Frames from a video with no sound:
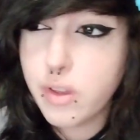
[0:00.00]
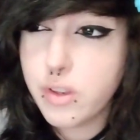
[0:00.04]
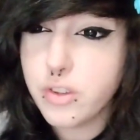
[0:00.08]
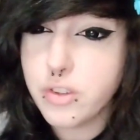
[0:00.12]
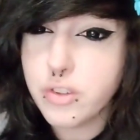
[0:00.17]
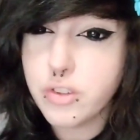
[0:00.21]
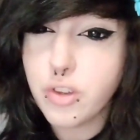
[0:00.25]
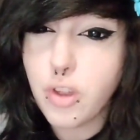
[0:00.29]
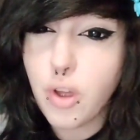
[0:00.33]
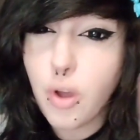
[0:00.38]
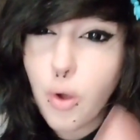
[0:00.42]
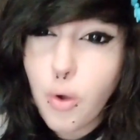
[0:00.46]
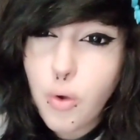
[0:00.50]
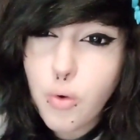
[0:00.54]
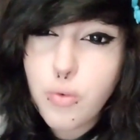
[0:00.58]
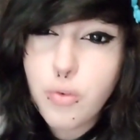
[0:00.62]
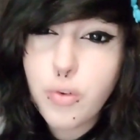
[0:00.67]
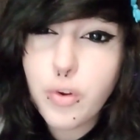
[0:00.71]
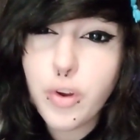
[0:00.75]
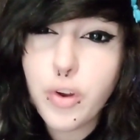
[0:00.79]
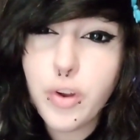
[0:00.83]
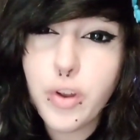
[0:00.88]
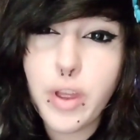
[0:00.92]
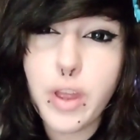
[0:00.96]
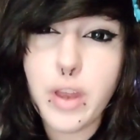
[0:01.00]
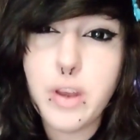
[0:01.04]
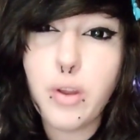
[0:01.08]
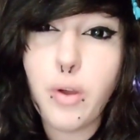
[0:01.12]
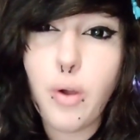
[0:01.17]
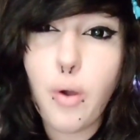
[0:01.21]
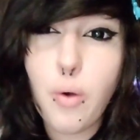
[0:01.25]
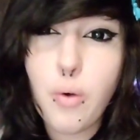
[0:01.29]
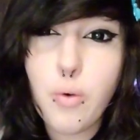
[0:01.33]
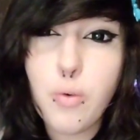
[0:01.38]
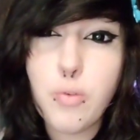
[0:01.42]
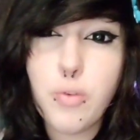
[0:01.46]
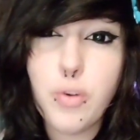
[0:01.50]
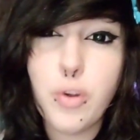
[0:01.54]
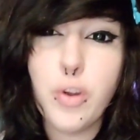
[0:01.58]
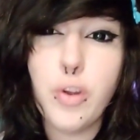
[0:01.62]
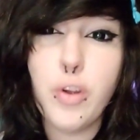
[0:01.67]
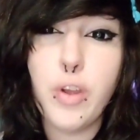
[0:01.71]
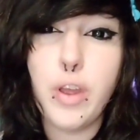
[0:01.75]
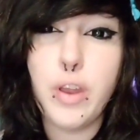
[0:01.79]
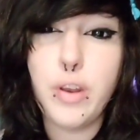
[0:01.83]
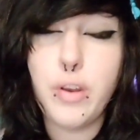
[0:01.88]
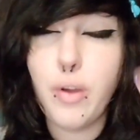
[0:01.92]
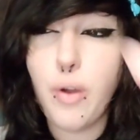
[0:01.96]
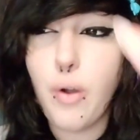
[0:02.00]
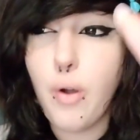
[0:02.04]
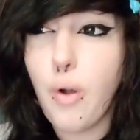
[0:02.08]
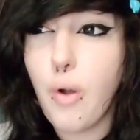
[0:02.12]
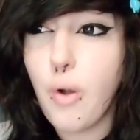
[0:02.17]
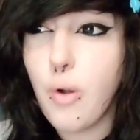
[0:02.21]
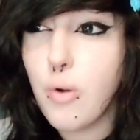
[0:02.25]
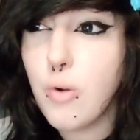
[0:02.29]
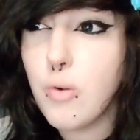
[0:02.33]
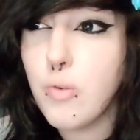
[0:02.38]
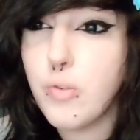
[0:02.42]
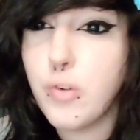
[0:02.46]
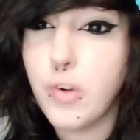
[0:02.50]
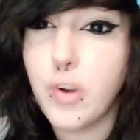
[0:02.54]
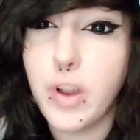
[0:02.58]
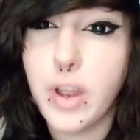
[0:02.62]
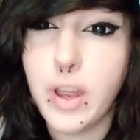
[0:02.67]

Just over and over and over.